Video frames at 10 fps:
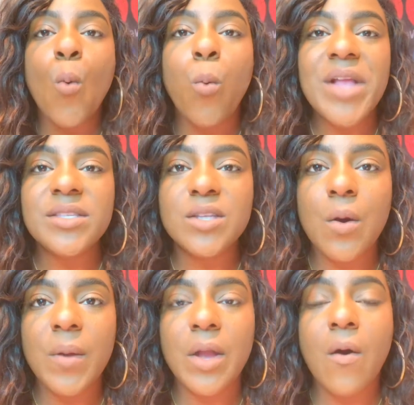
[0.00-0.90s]
what's
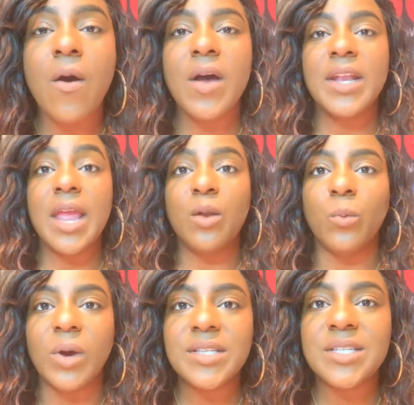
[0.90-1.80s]
going on and
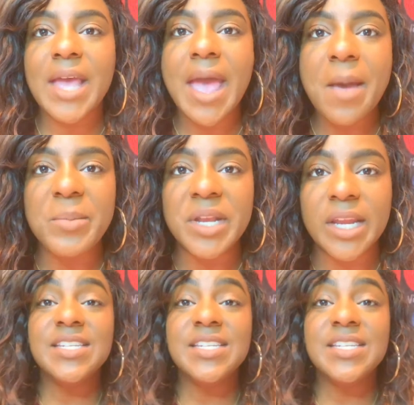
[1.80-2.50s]
what's happening.